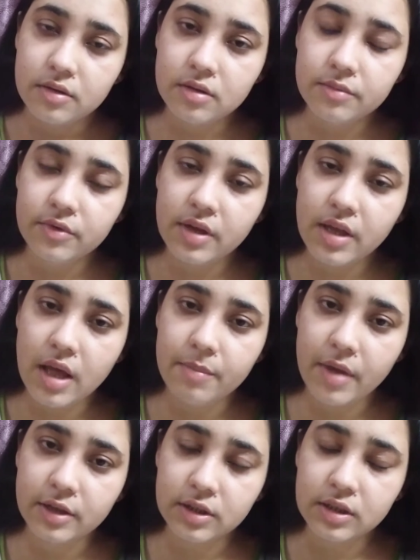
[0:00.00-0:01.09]
whom we have
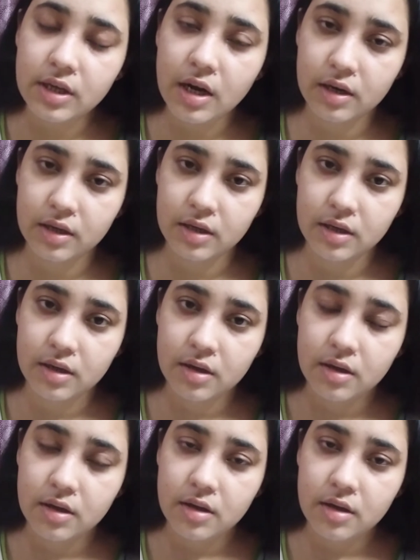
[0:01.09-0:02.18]
mentioned earlier.
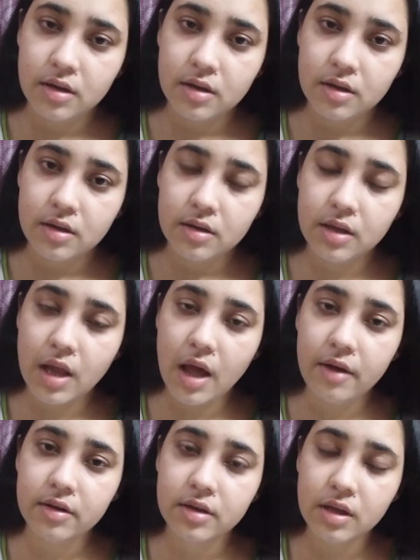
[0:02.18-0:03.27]

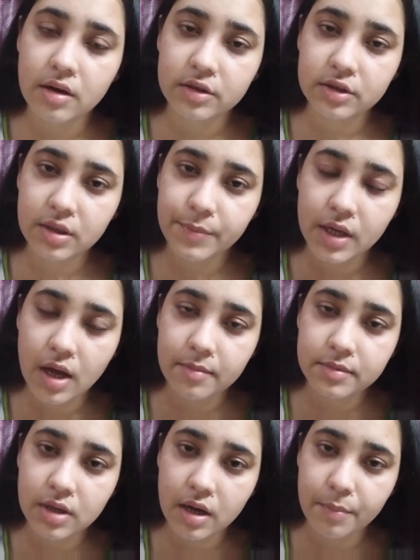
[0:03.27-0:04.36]
Now he or she
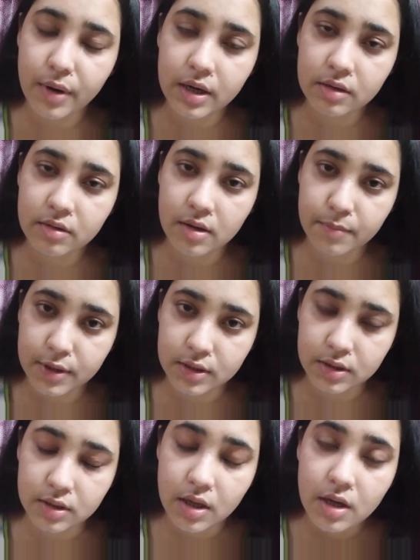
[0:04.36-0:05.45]
becomes a particular
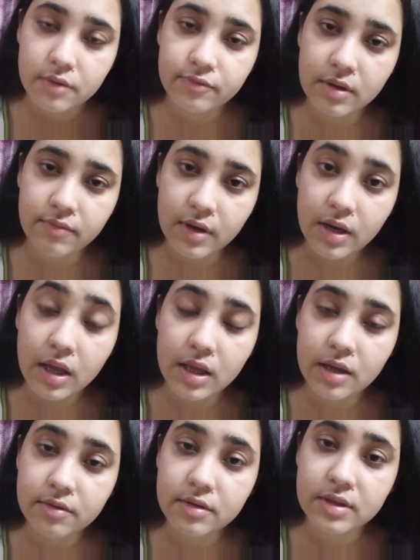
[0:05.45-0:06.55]
person. We will
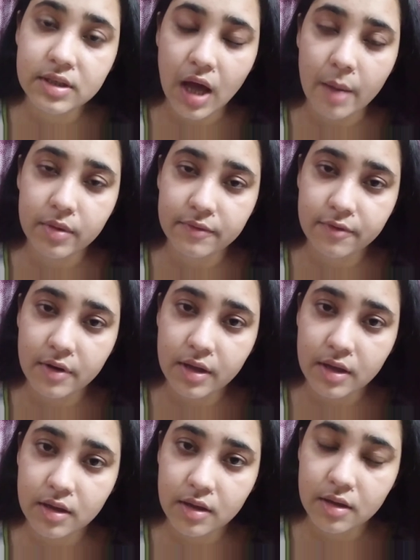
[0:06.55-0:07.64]
use the before
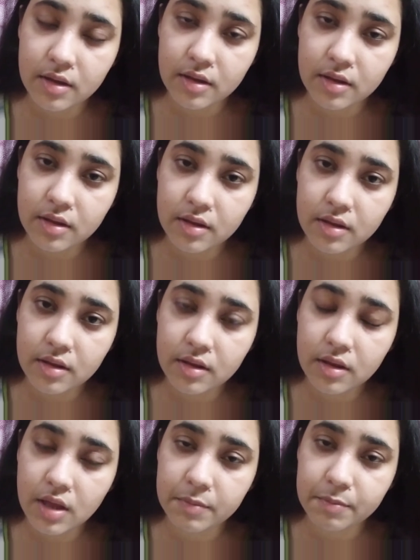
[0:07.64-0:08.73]

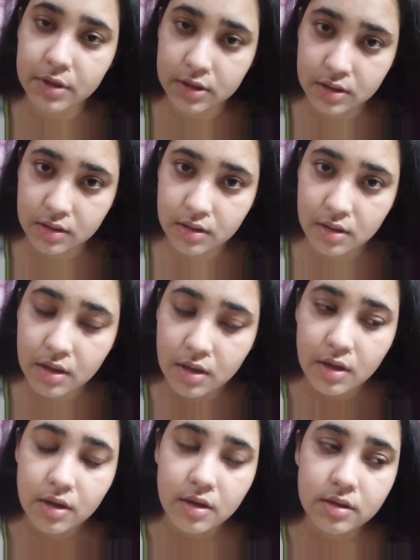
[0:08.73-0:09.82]
that person.
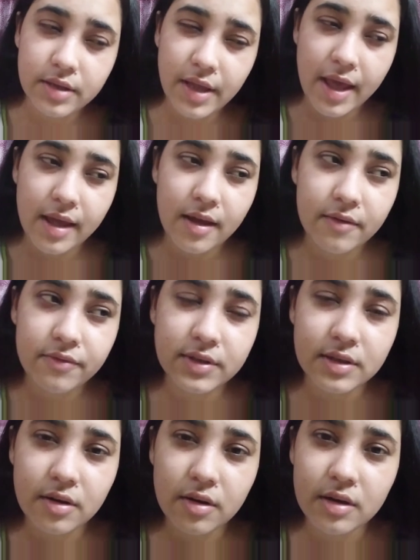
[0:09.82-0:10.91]
Say
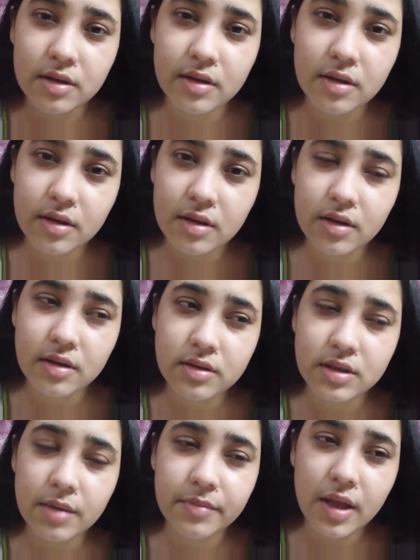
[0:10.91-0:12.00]
or
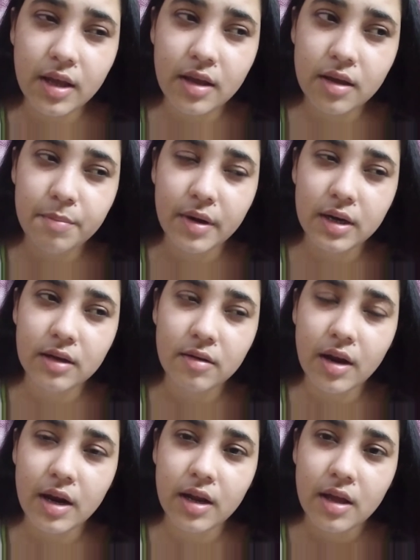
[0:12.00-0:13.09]
something
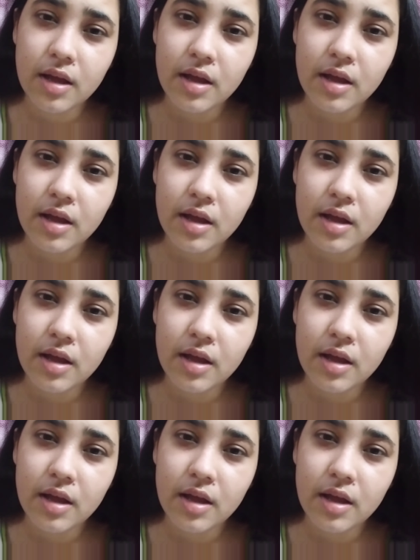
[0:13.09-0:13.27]
particular